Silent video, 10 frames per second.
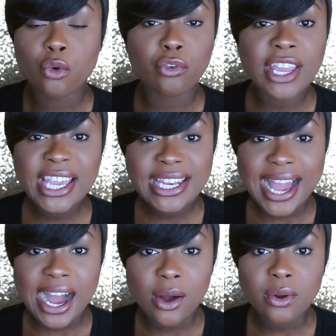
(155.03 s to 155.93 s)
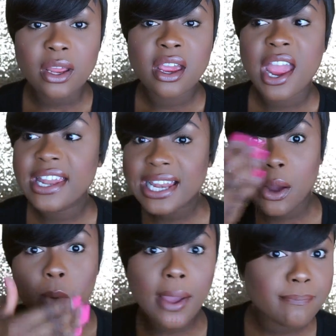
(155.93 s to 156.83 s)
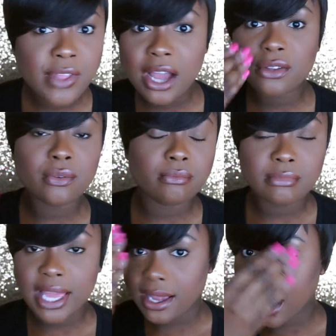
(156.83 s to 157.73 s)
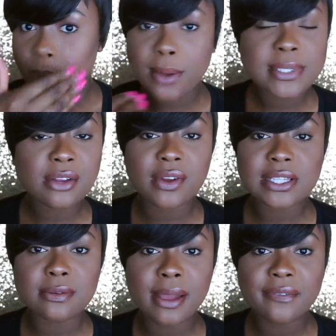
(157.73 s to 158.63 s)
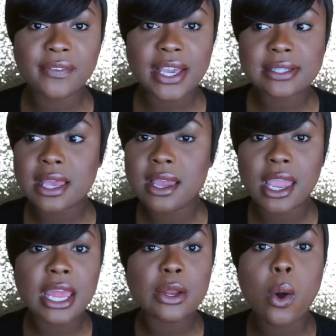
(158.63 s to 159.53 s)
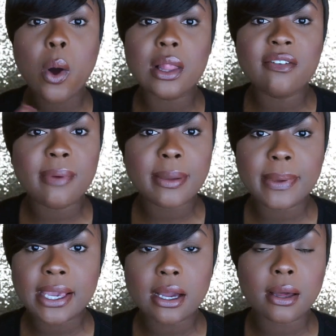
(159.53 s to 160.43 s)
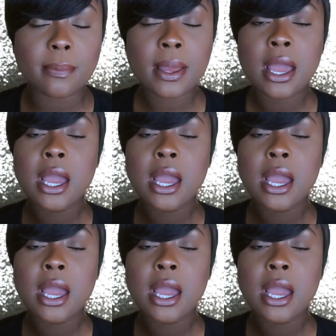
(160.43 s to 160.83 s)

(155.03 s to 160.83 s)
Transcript: wring it out, and then I wipe down, like, I wipe down the rest of my face and all of my makeup